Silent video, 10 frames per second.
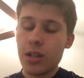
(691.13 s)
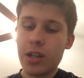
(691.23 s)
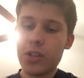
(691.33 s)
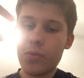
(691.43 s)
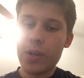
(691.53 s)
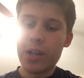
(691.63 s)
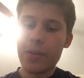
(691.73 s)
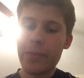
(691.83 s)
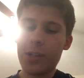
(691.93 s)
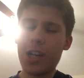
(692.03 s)

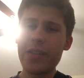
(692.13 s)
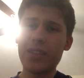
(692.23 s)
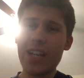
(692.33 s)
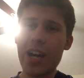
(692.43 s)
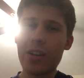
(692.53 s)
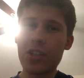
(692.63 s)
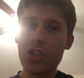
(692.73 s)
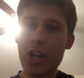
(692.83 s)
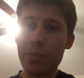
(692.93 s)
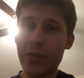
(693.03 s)
Anyway, not even that could
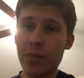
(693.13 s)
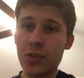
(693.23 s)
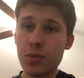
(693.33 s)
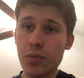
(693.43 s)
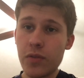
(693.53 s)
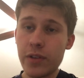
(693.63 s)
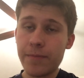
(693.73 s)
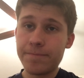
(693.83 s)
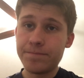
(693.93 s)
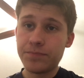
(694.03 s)
distract me from this movie.